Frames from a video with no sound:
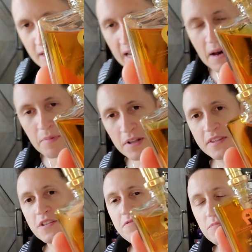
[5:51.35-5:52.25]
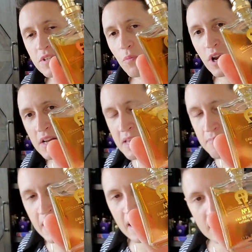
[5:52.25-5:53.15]
And I bought this from someone on
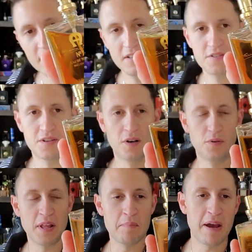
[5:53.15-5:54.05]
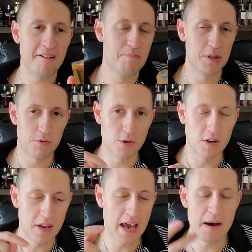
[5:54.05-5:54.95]
eBay, so they may have put the
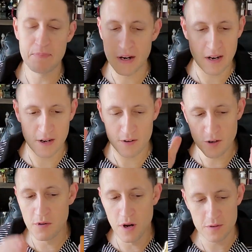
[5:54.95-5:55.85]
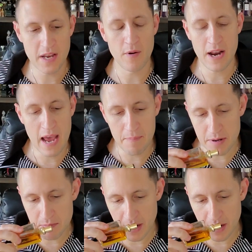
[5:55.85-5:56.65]
wrong cap on or who knows how it happened.